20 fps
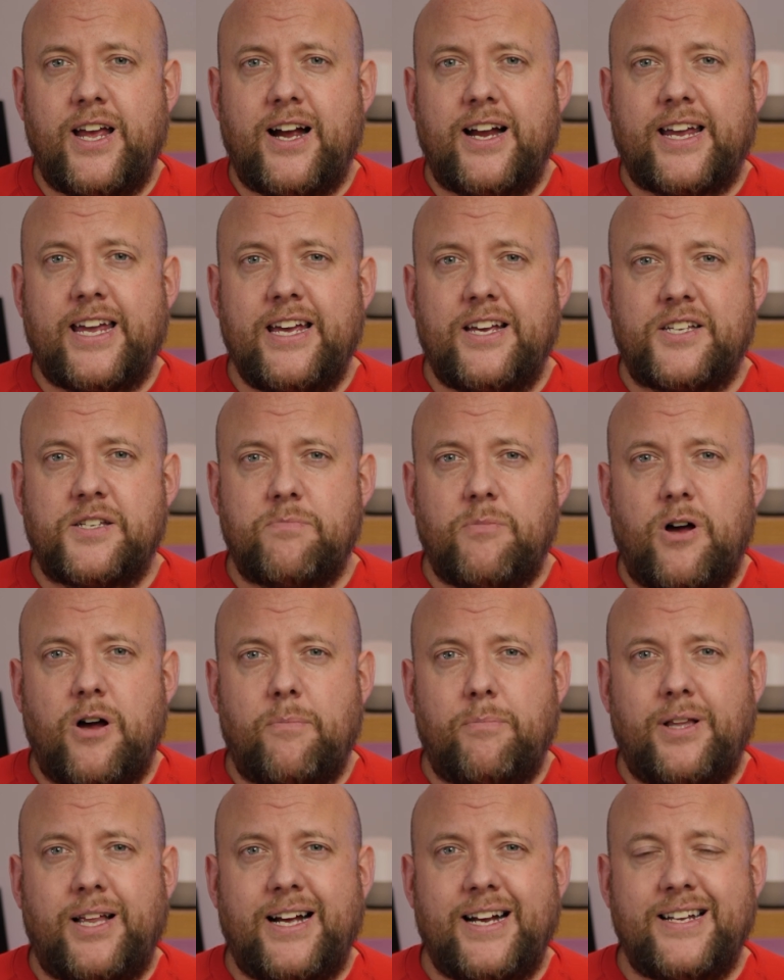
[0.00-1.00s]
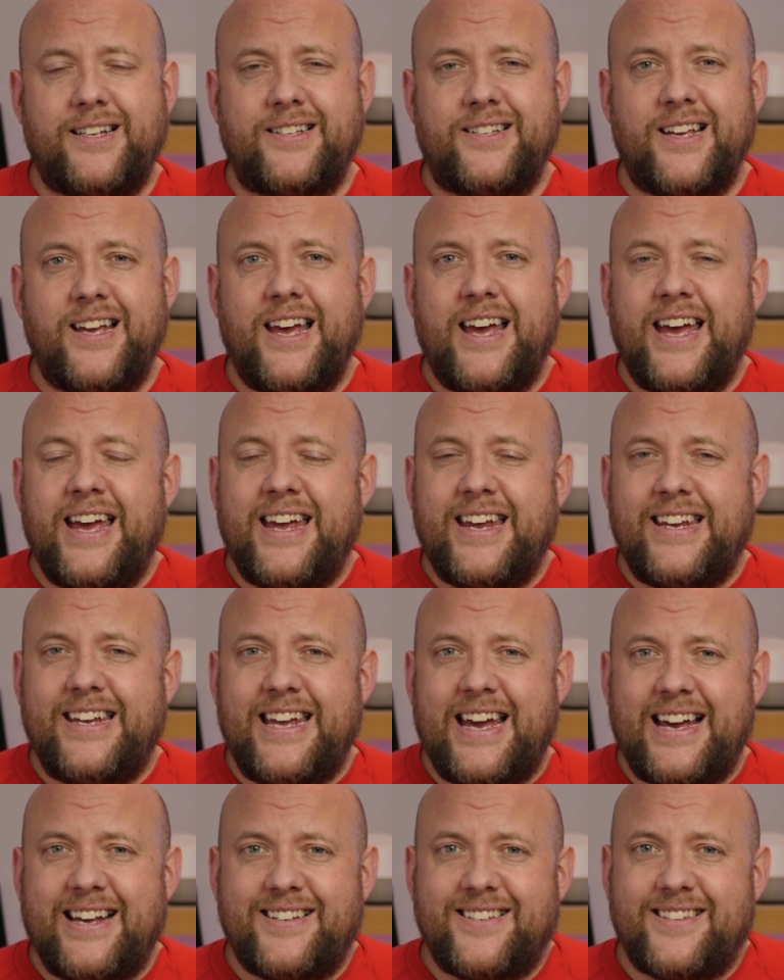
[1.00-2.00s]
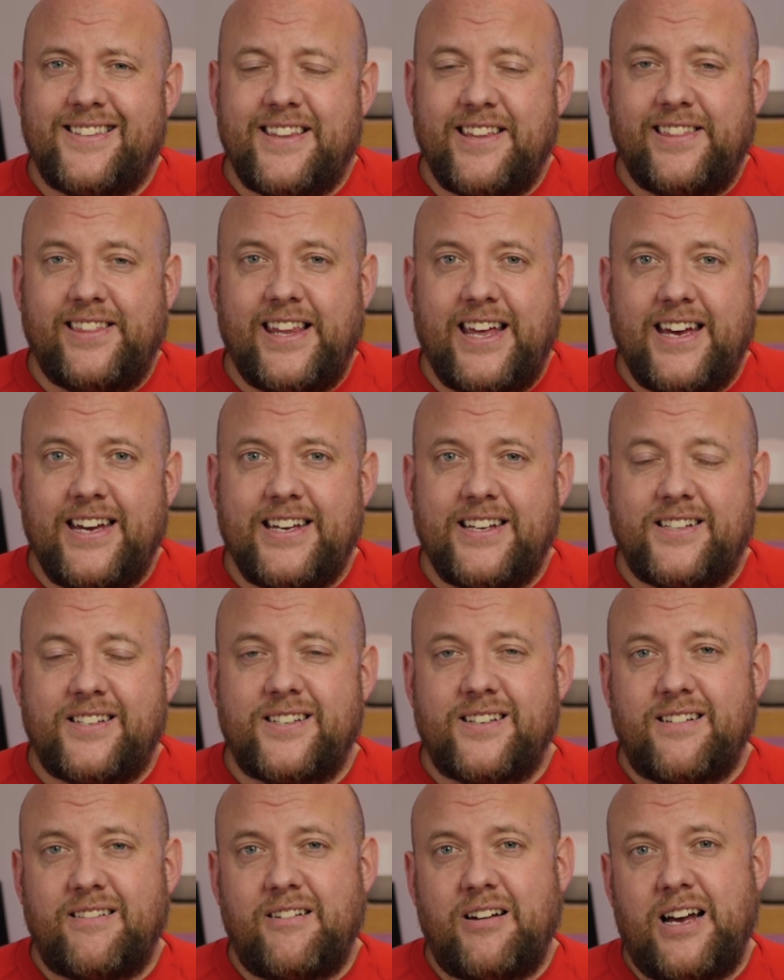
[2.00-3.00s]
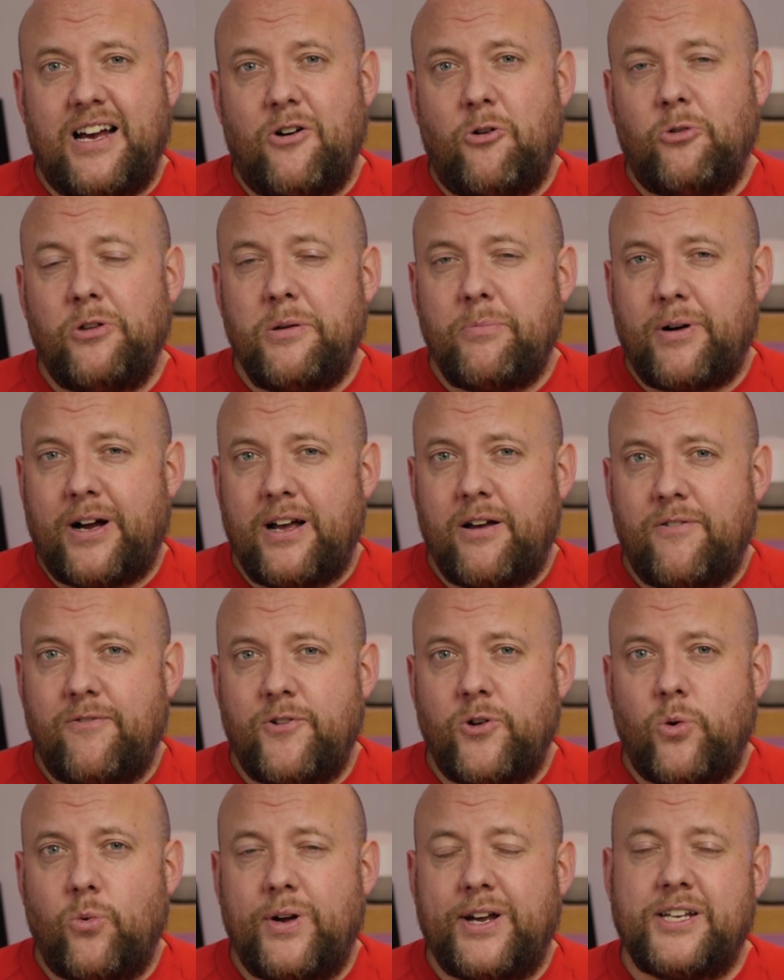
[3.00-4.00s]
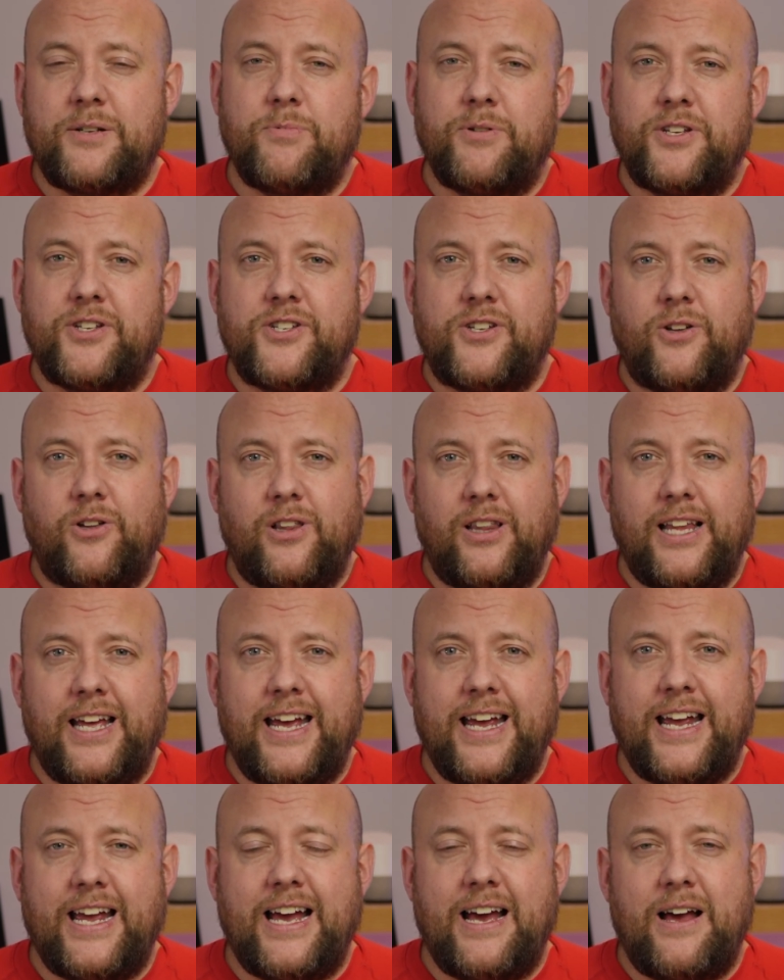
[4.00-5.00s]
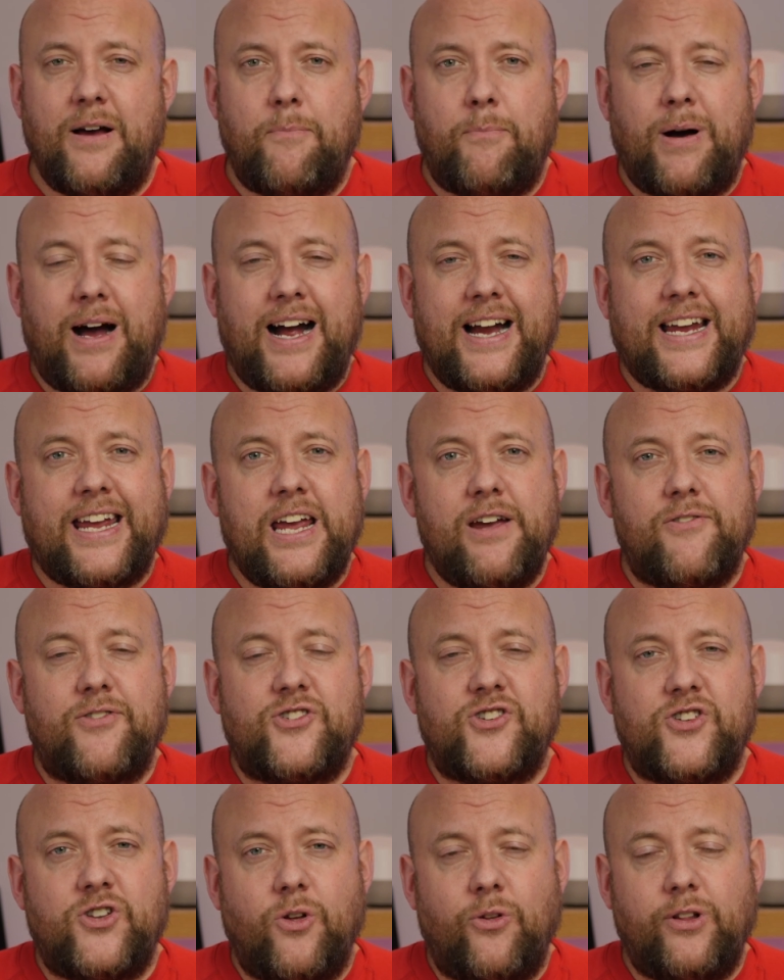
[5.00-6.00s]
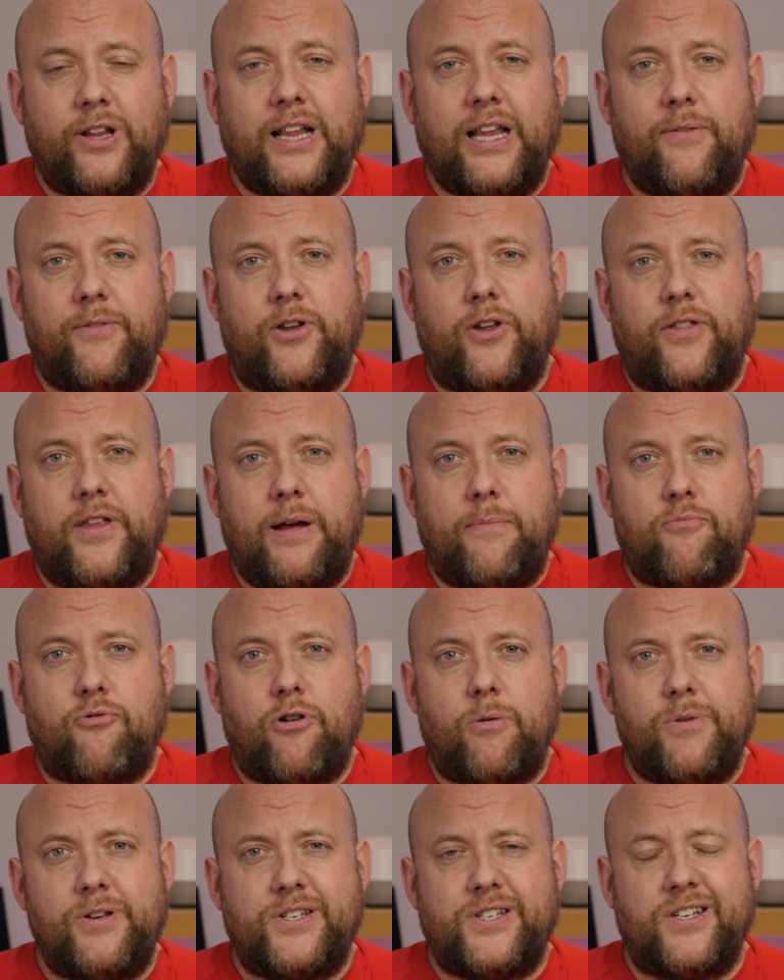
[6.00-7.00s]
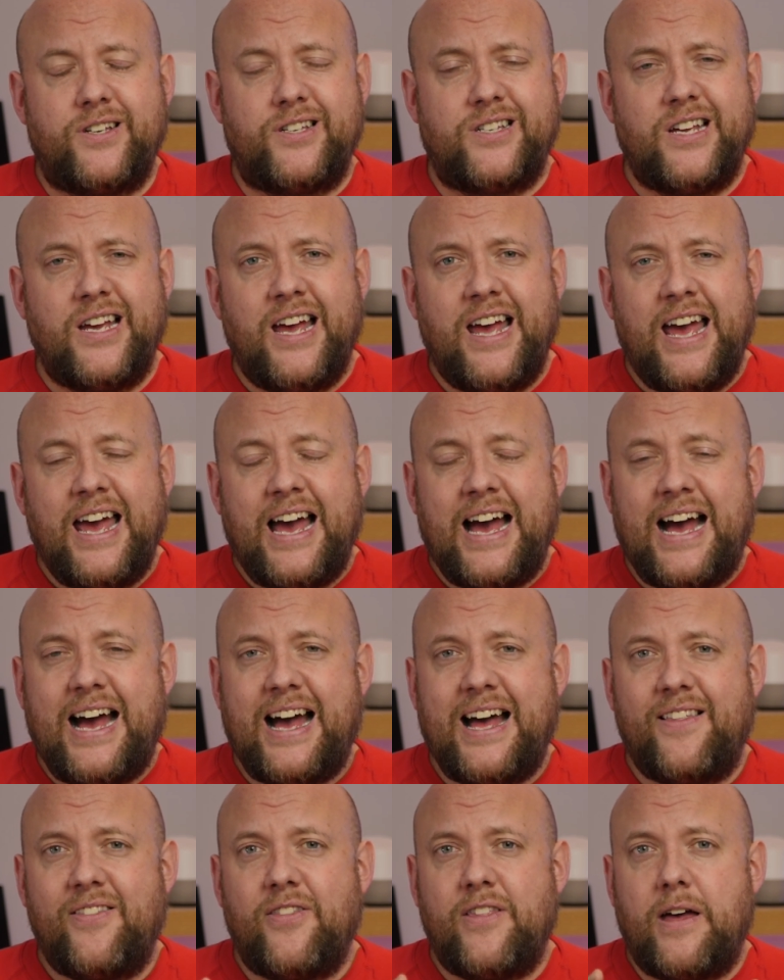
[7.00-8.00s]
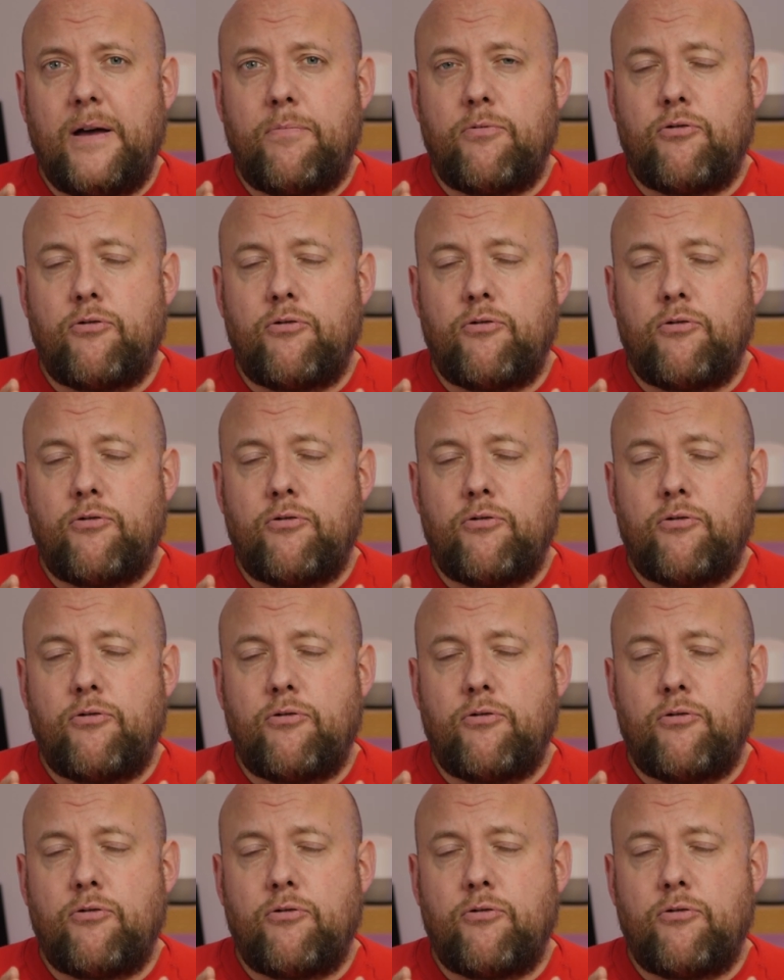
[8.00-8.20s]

the IKEA smart blinds: yes, they're late, only by a few weeks, but they're still late. But IKEA have still delivered on their promises, and their